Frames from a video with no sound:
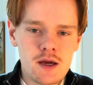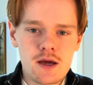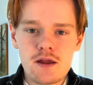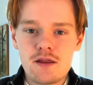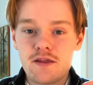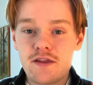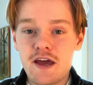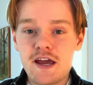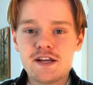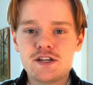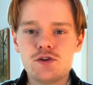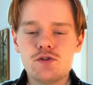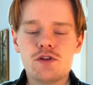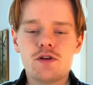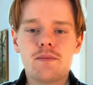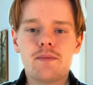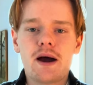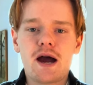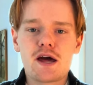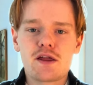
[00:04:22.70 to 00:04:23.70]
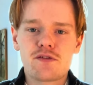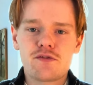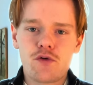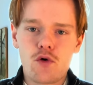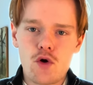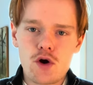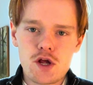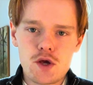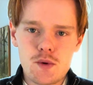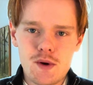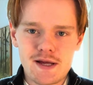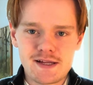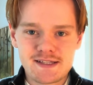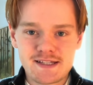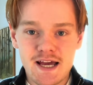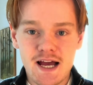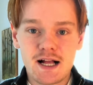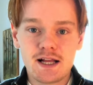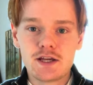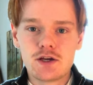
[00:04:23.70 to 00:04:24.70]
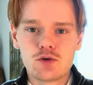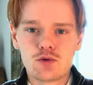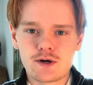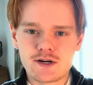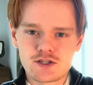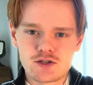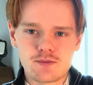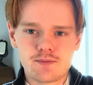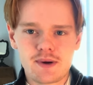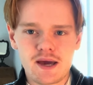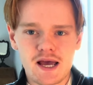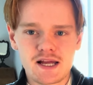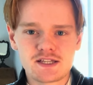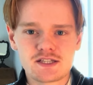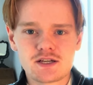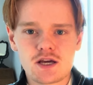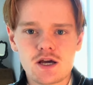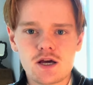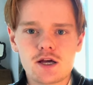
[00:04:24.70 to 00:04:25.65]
They do the math for you and tell you where to bet,